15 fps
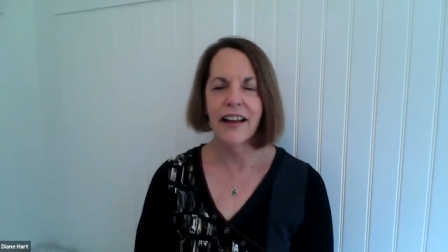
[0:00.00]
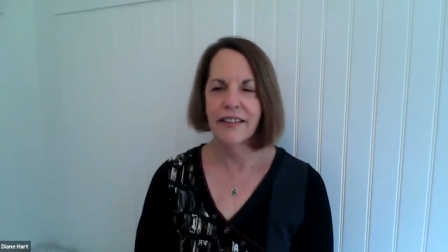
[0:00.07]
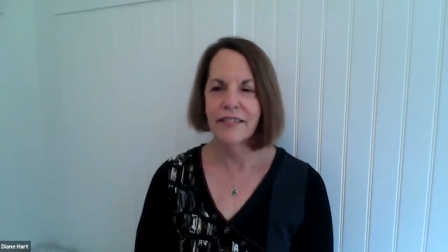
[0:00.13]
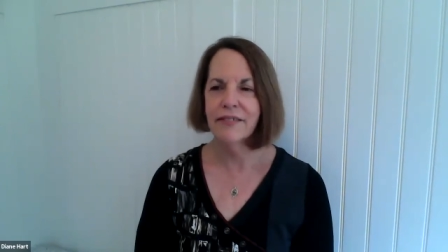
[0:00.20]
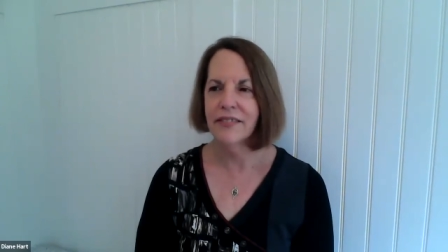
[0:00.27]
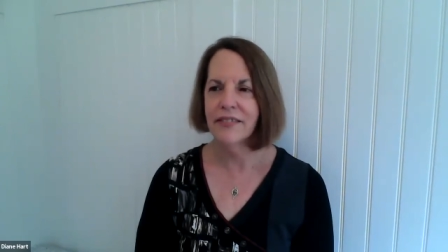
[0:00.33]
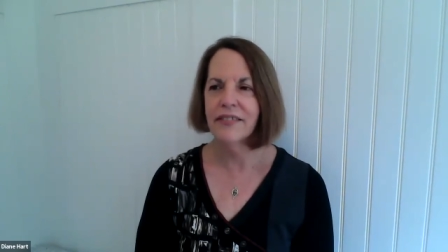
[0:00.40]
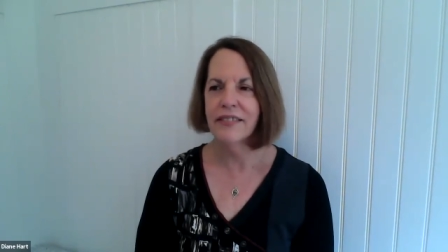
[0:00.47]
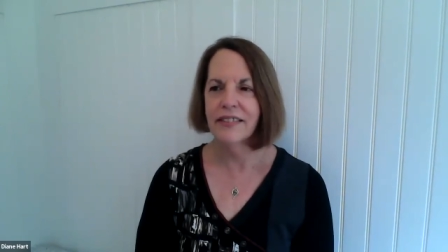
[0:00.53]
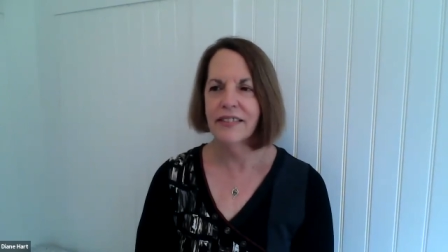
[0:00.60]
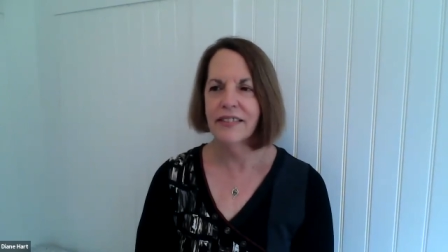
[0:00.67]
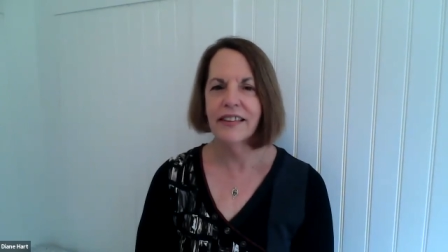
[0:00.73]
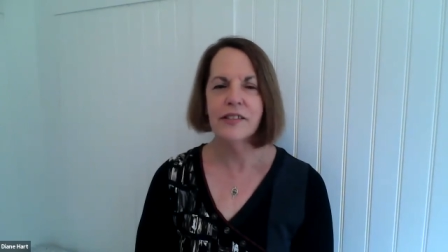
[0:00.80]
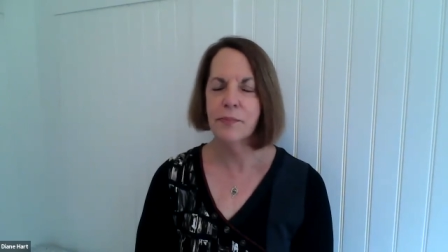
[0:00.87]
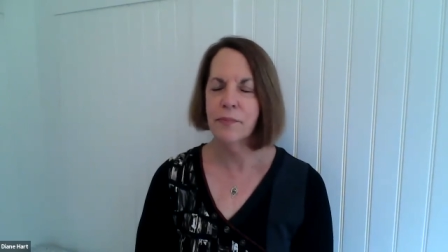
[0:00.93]
I, I
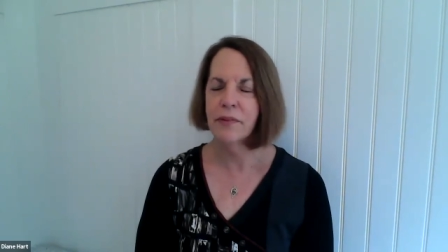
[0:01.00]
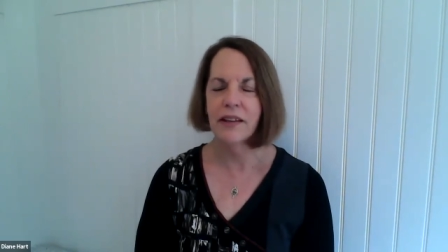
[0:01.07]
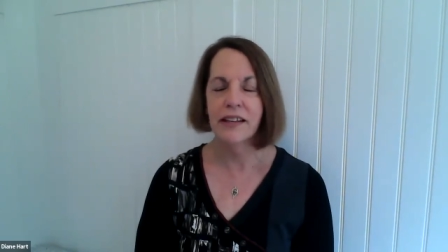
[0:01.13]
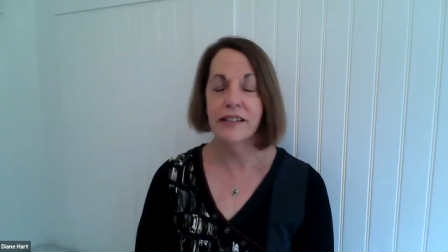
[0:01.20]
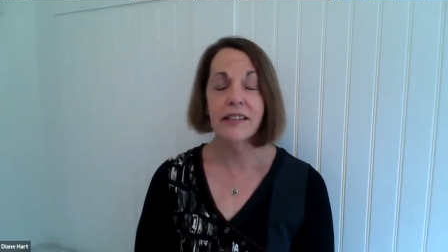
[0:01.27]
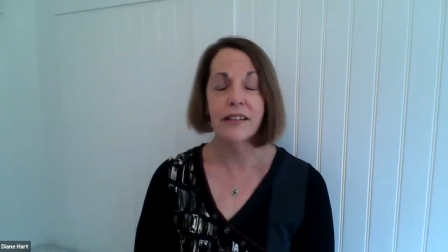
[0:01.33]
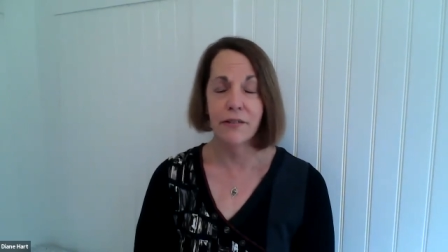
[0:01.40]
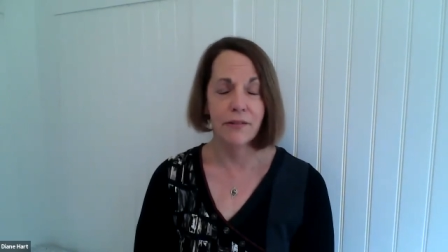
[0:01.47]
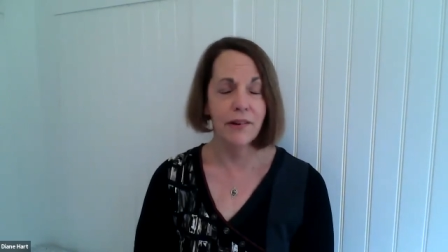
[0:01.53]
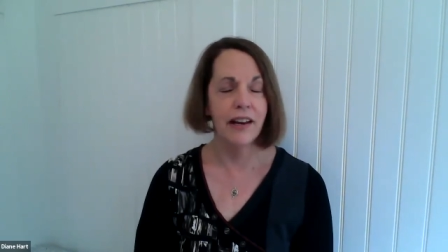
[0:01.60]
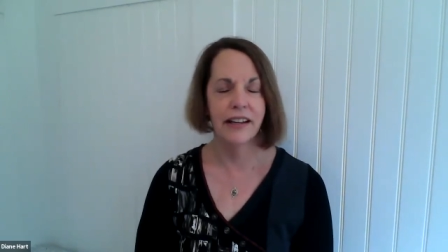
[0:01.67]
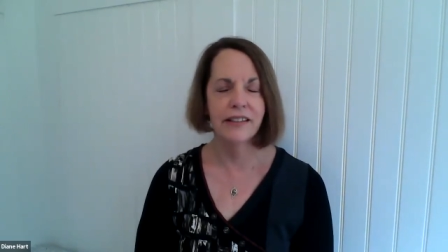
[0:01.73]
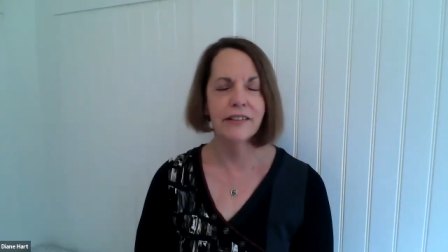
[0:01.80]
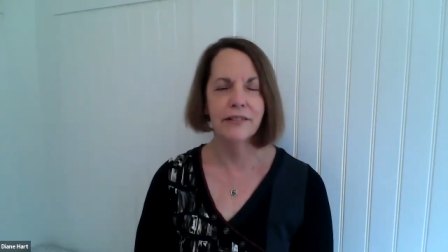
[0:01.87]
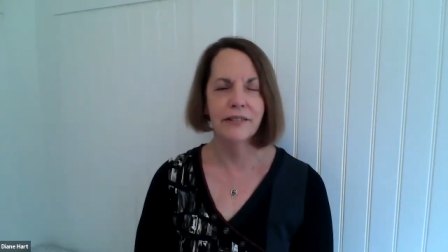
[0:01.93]
it's
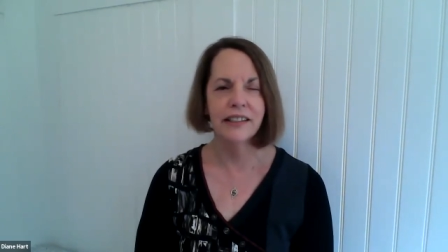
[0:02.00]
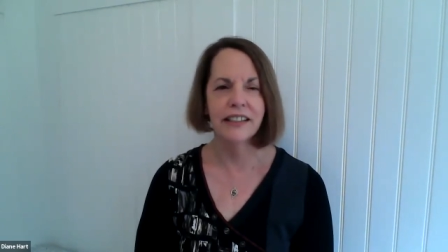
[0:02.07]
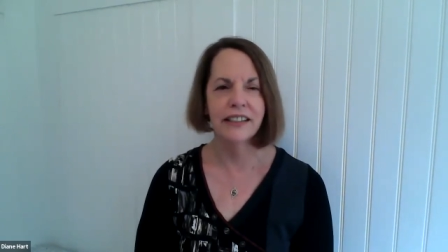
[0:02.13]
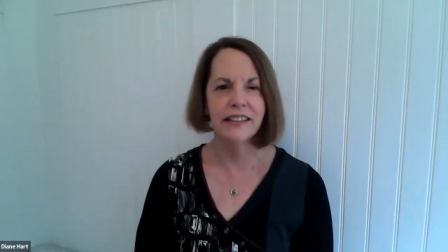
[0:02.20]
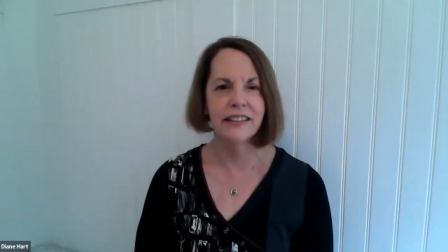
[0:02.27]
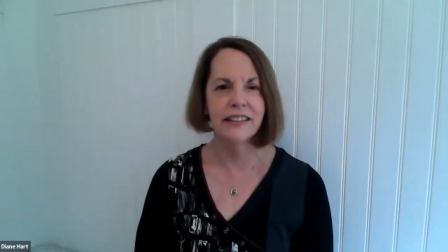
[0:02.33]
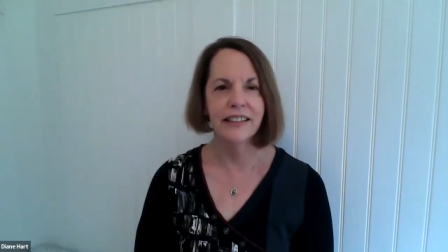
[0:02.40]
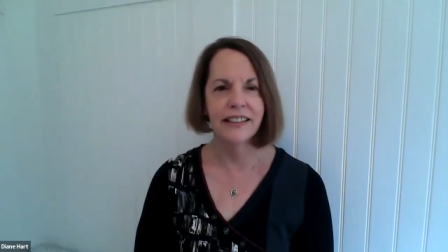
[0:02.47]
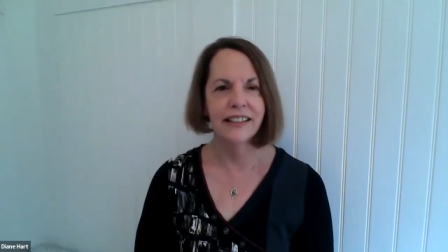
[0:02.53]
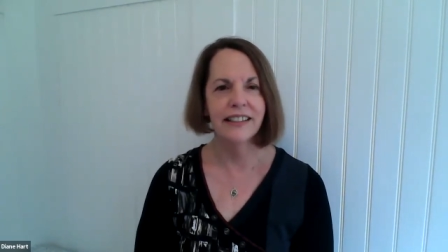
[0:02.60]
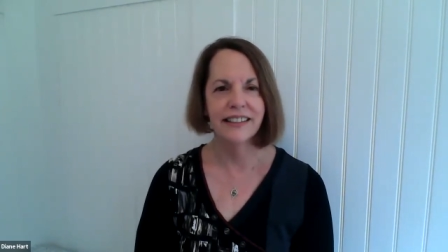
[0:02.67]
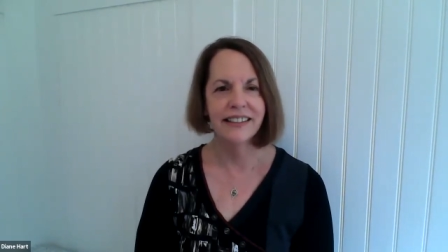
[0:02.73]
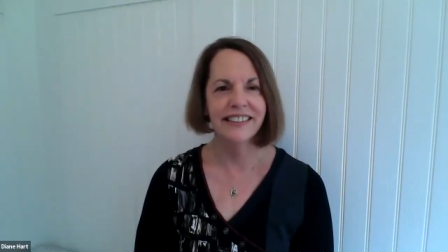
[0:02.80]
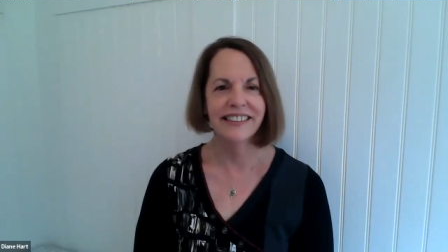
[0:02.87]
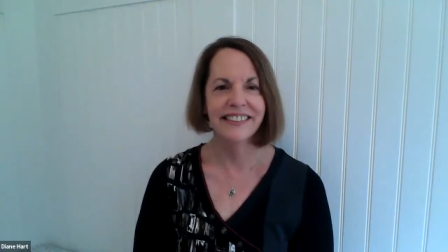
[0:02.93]
it's a great
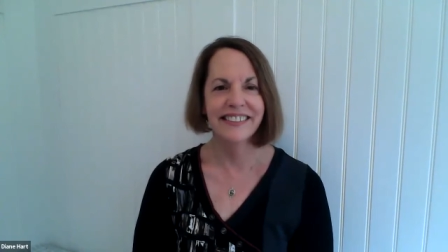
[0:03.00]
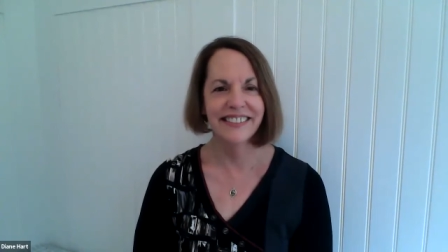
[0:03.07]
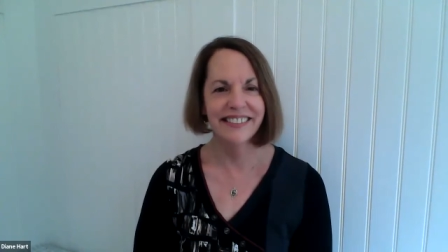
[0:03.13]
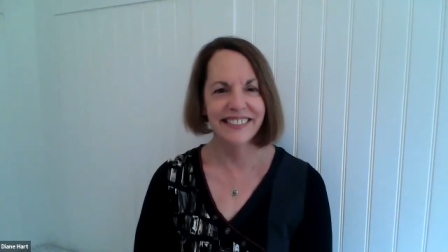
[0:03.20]
career.